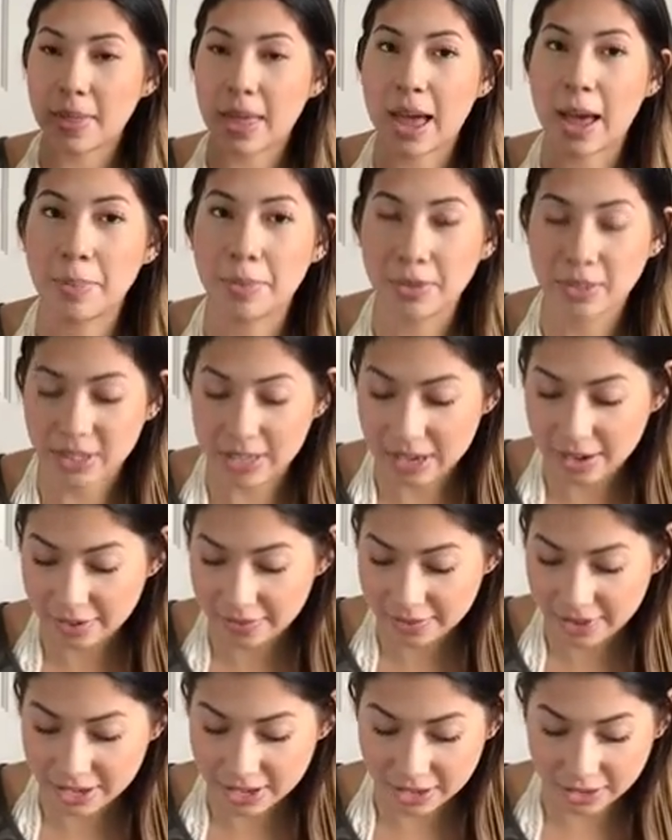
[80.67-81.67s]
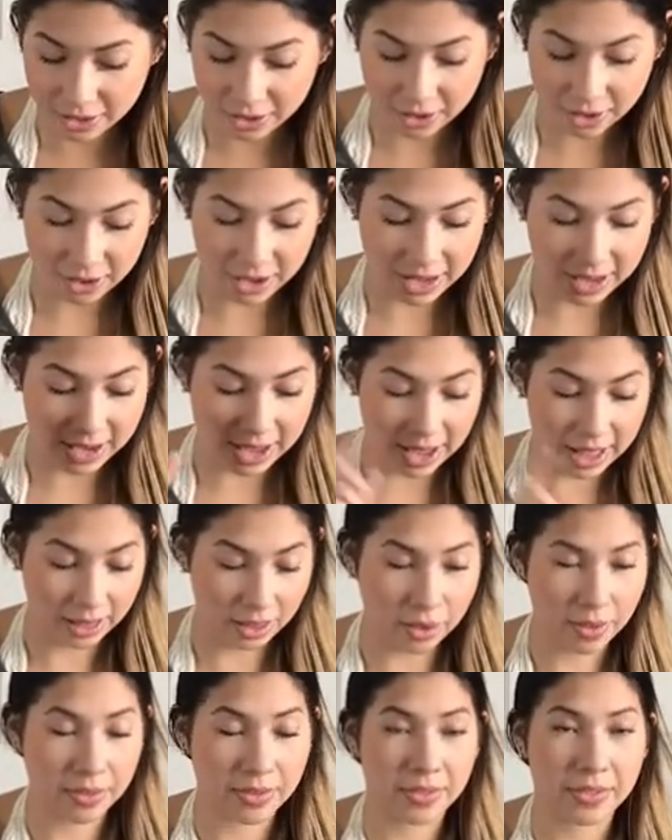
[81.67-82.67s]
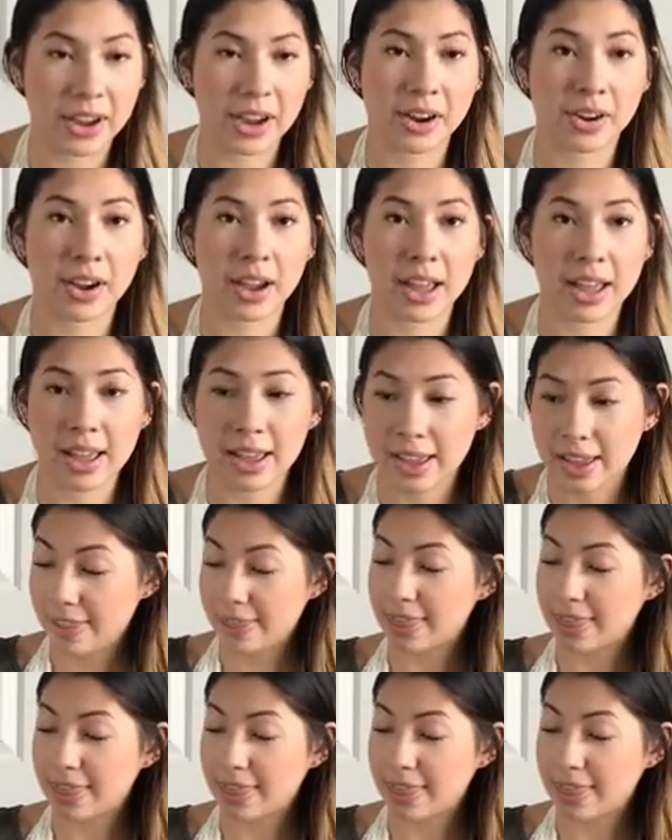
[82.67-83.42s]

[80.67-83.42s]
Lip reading: apple cider vinegar, and aloe vera,